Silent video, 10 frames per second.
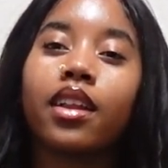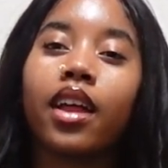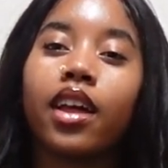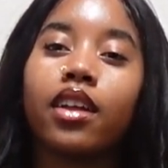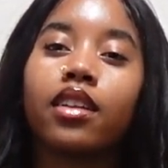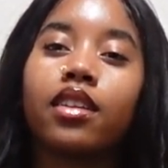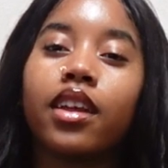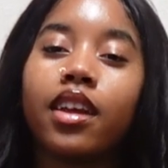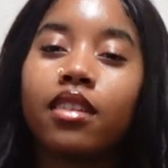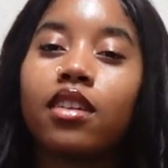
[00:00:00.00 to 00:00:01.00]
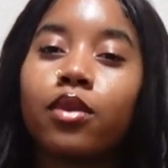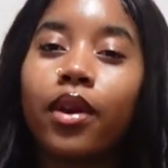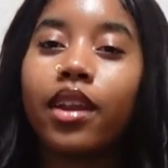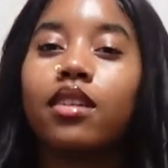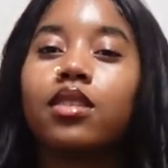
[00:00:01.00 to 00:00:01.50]
Like, the easiest way
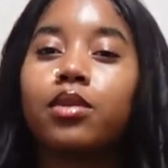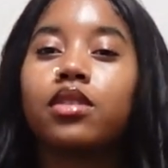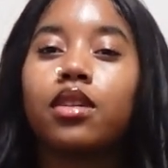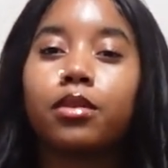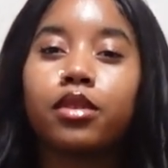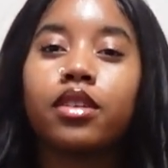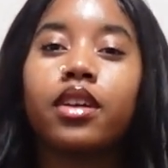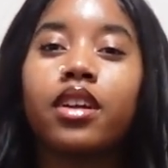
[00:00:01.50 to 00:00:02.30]
to get someone's number